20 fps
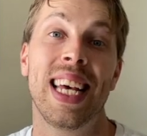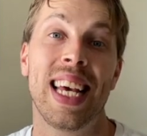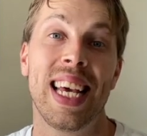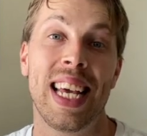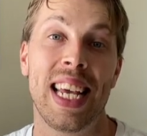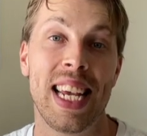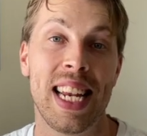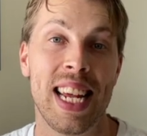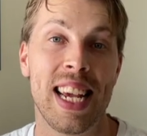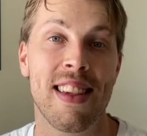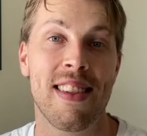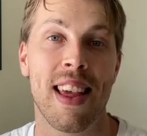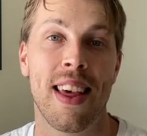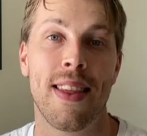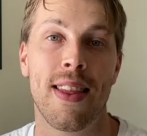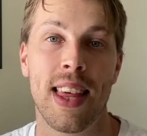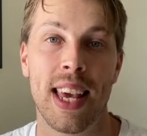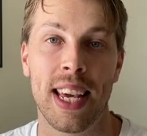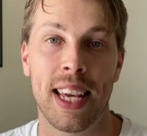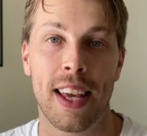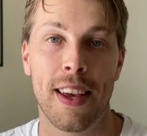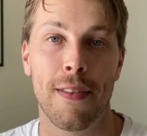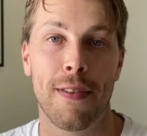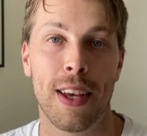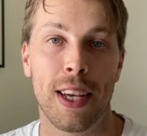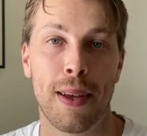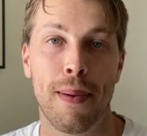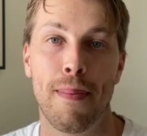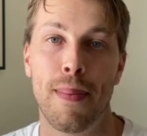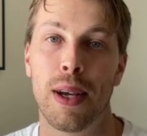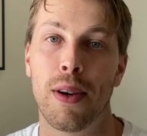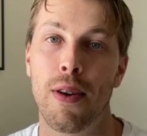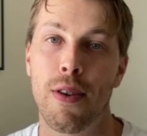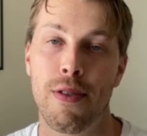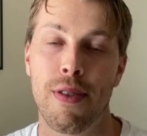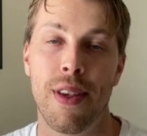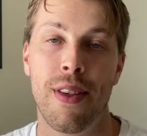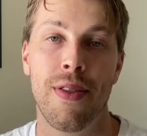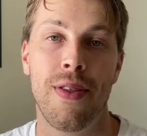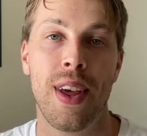It is Thinkific,
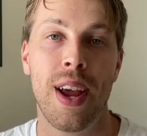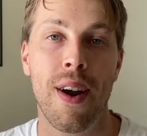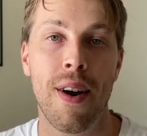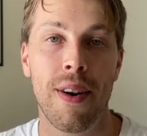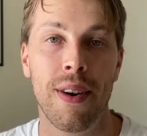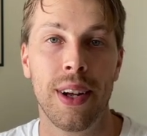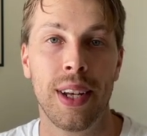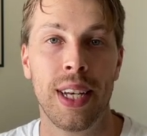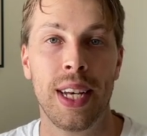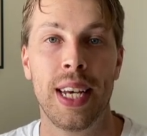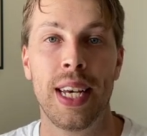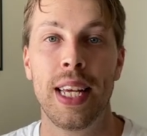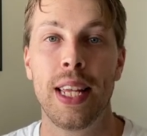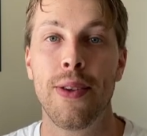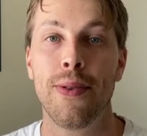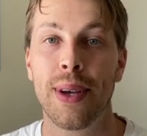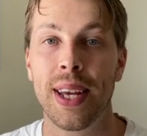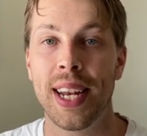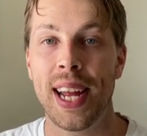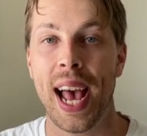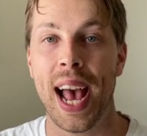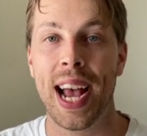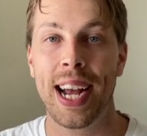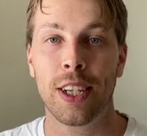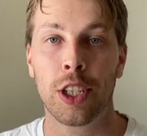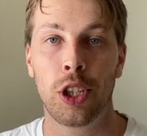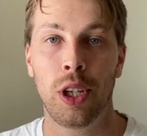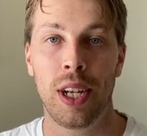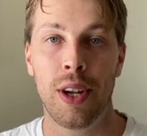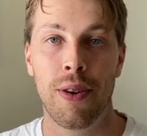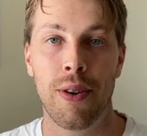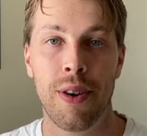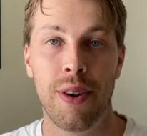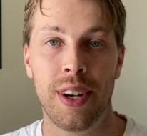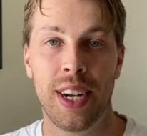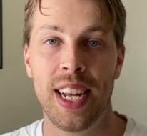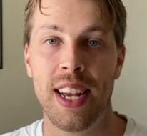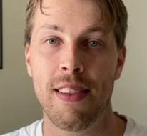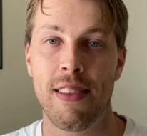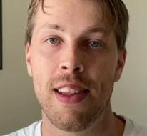because there you can actually earn
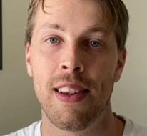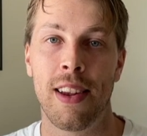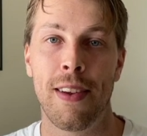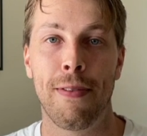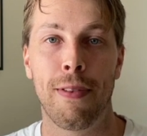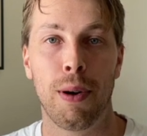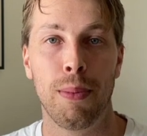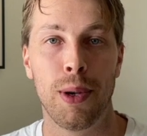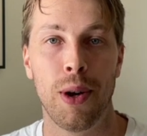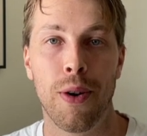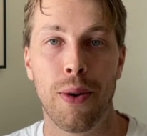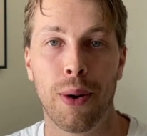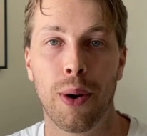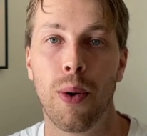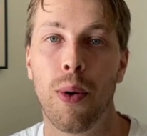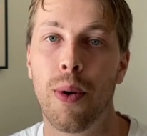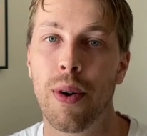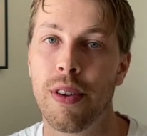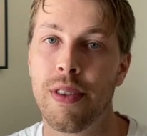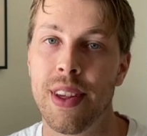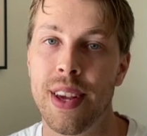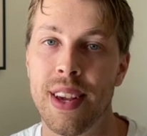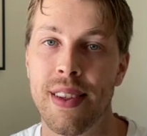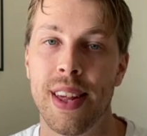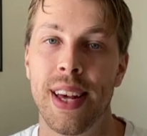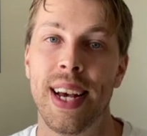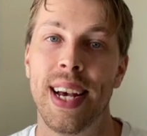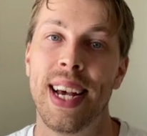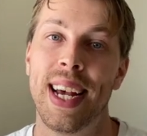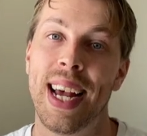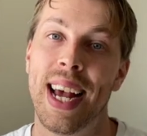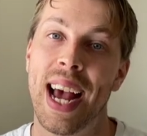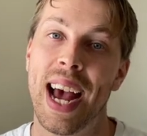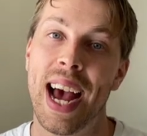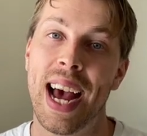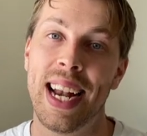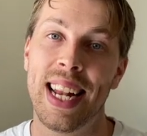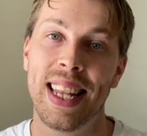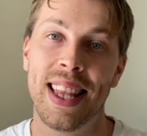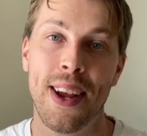decently from your courses,
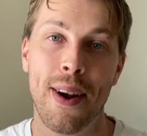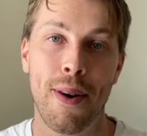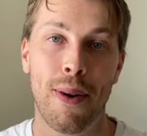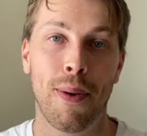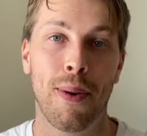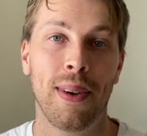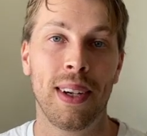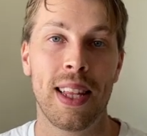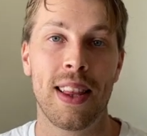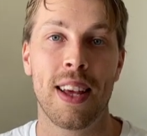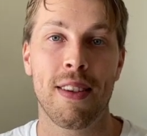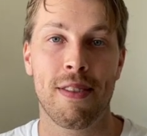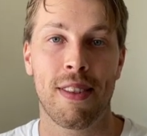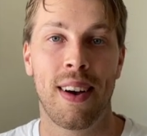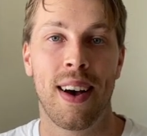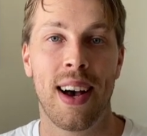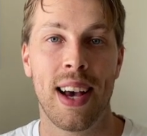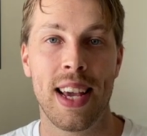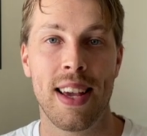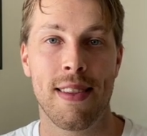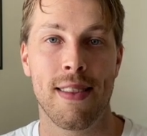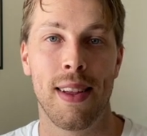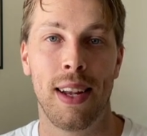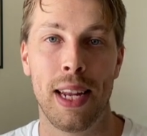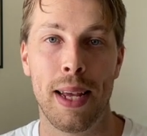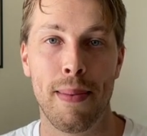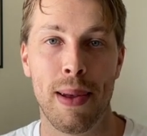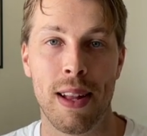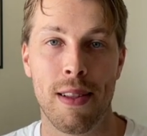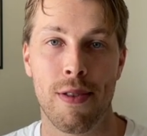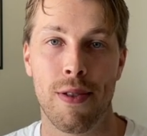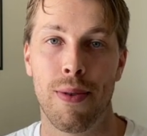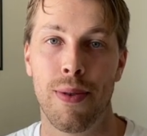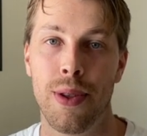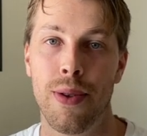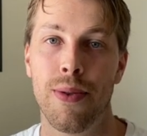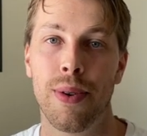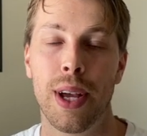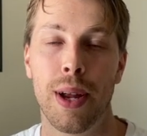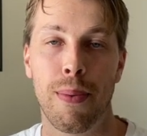and there only the sky is the limit. So
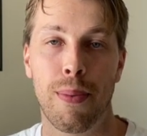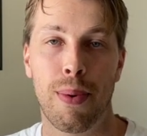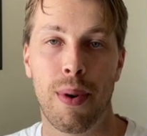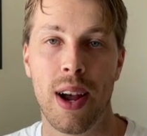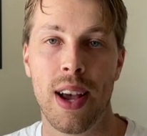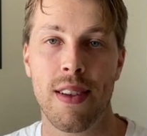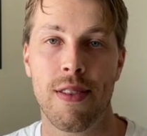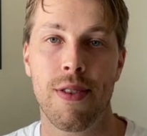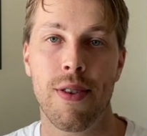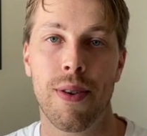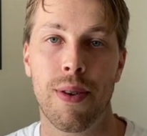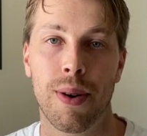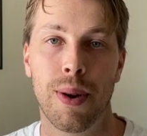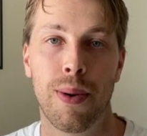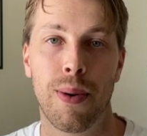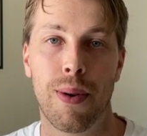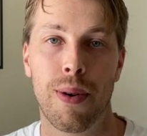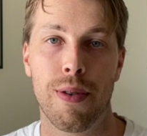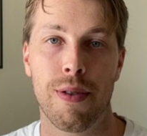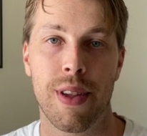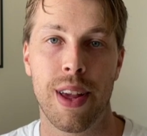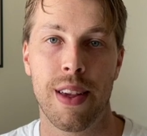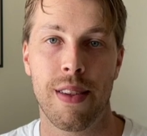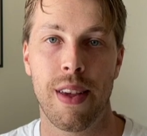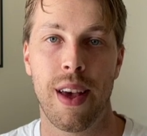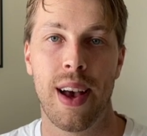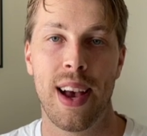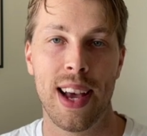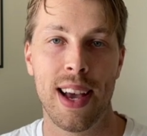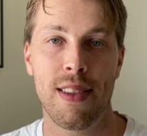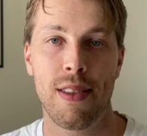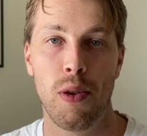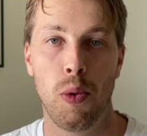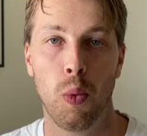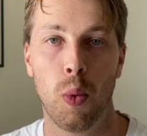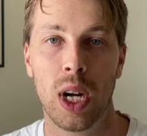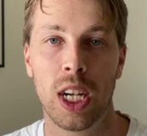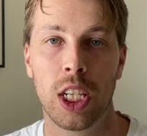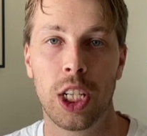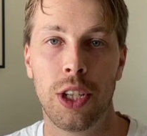you can price your course as high as you
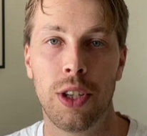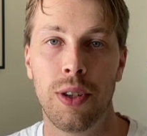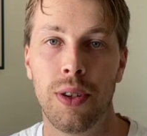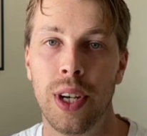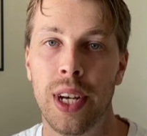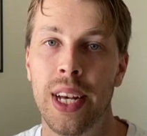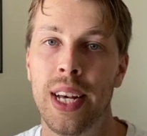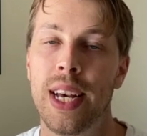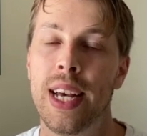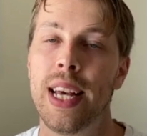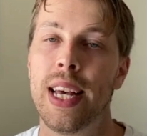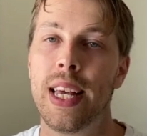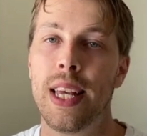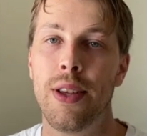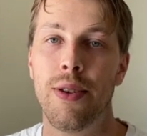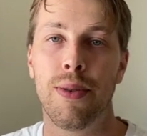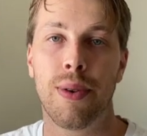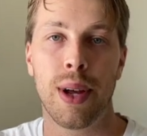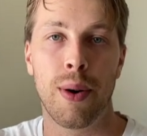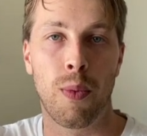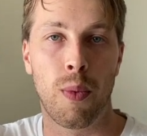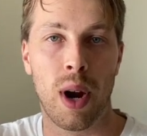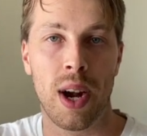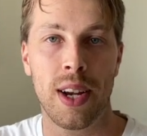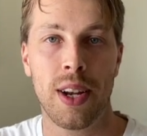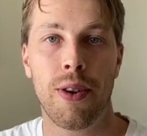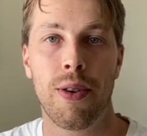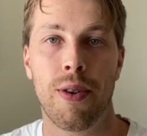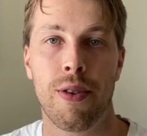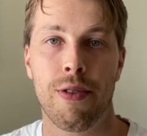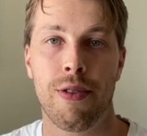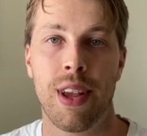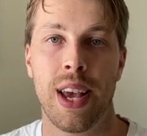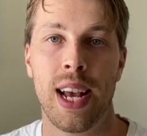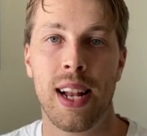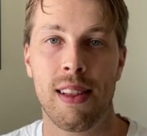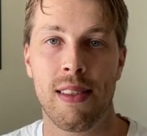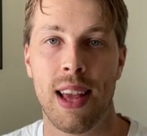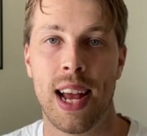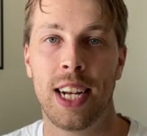want to. You can run your
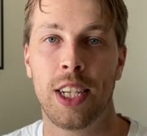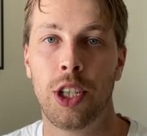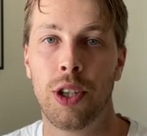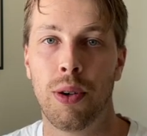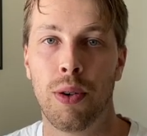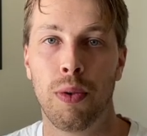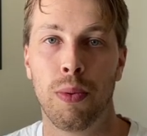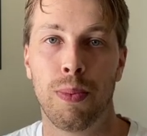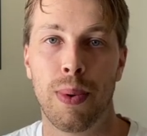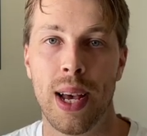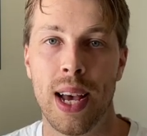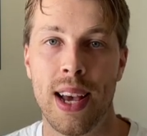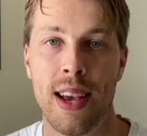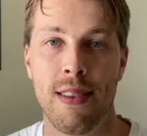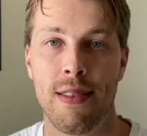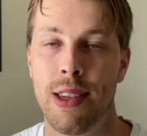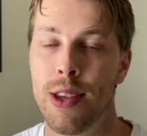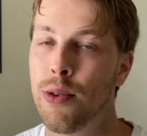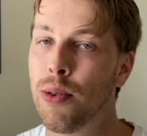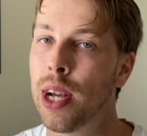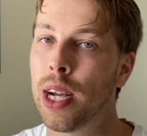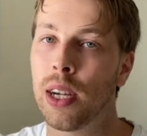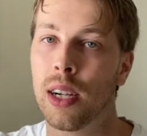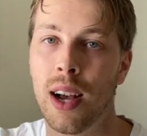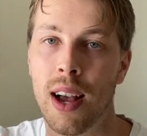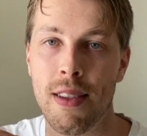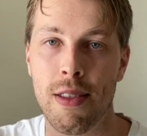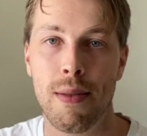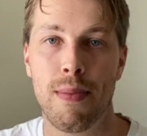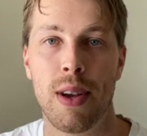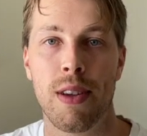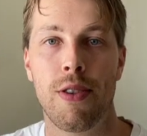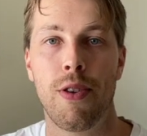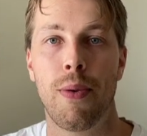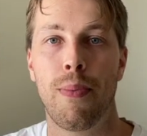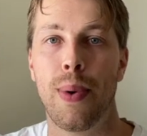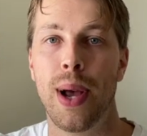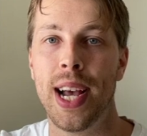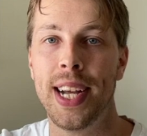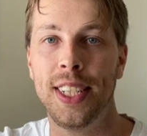sales at your own pace. You can customize your
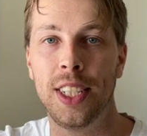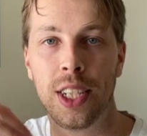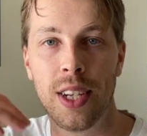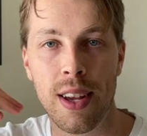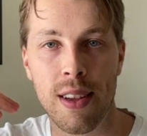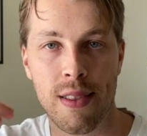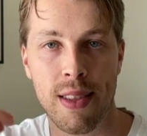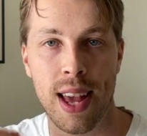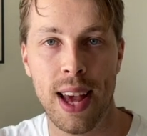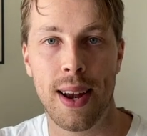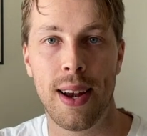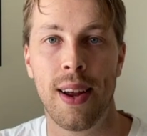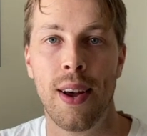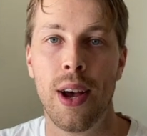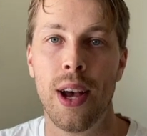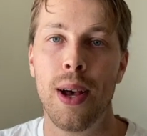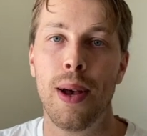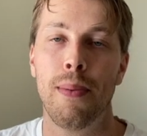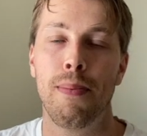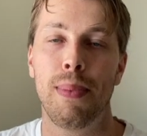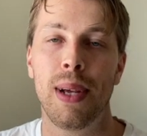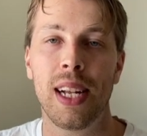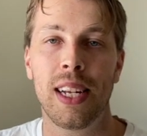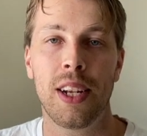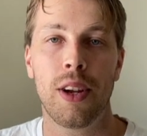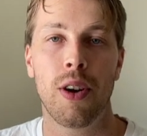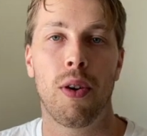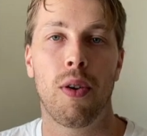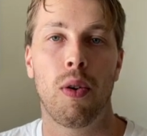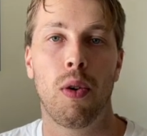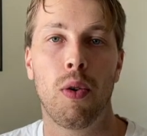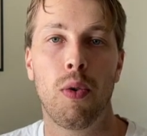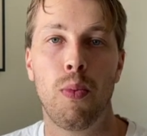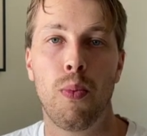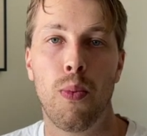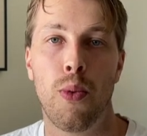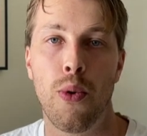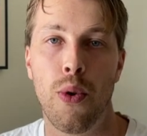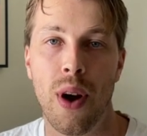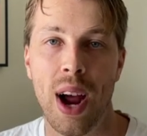pages and build your own
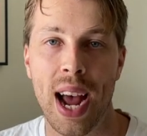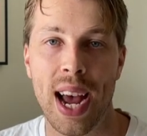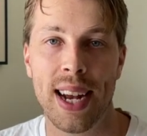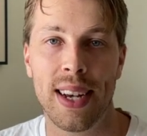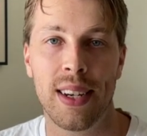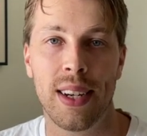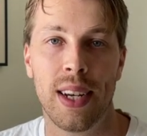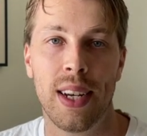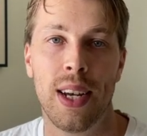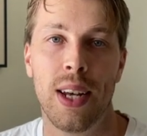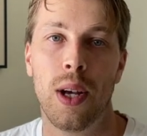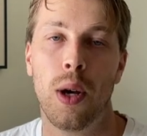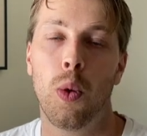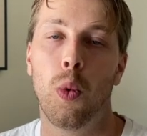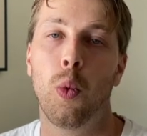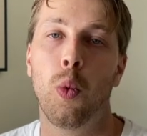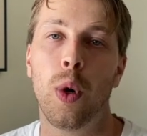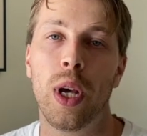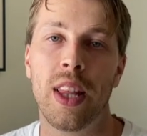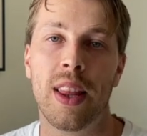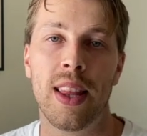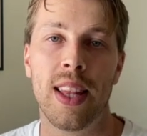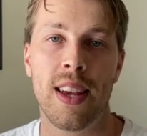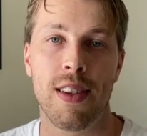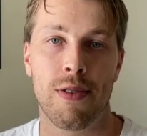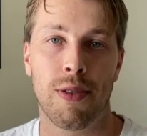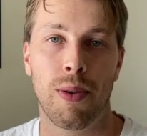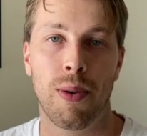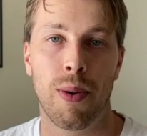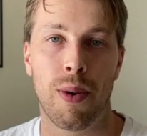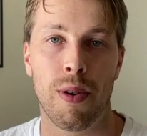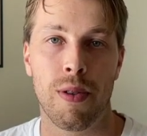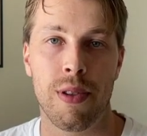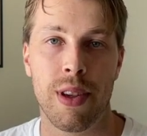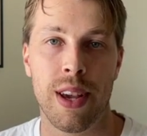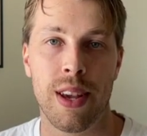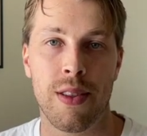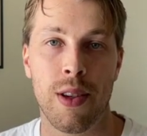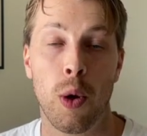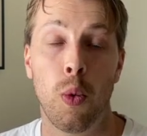brand with these
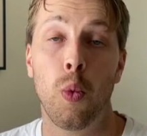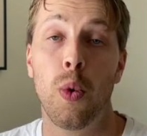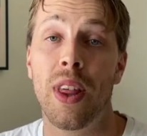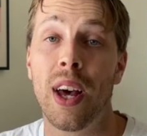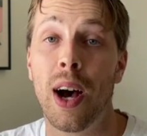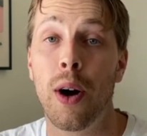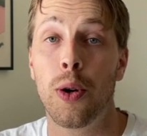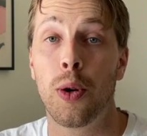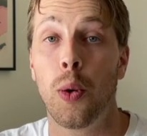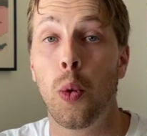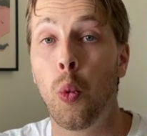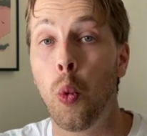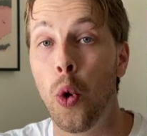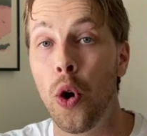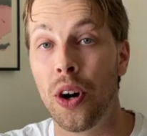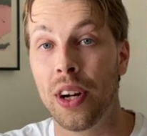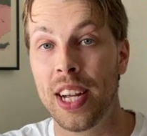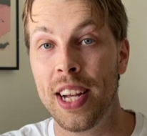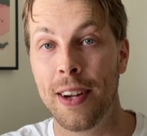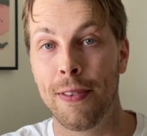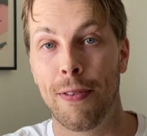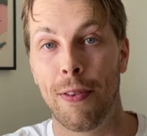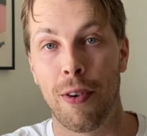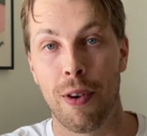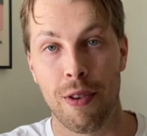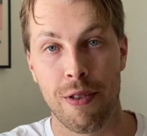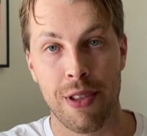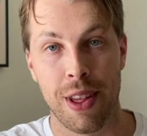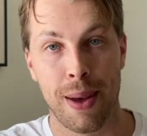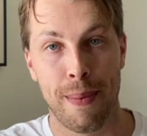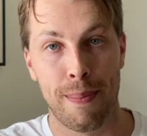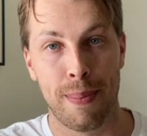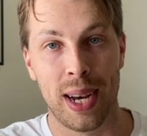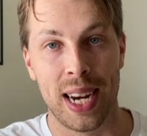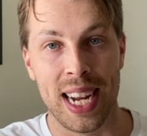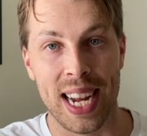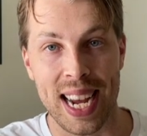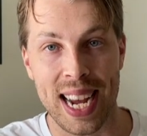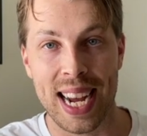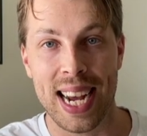courses without working for
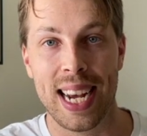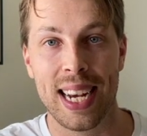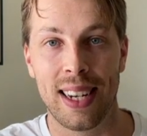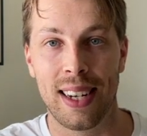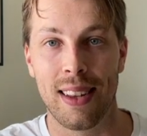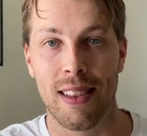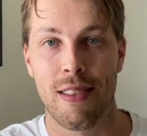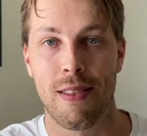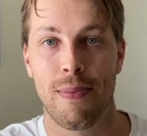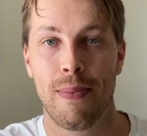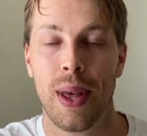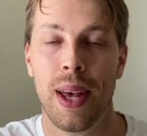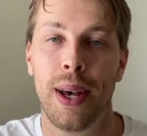somebody else.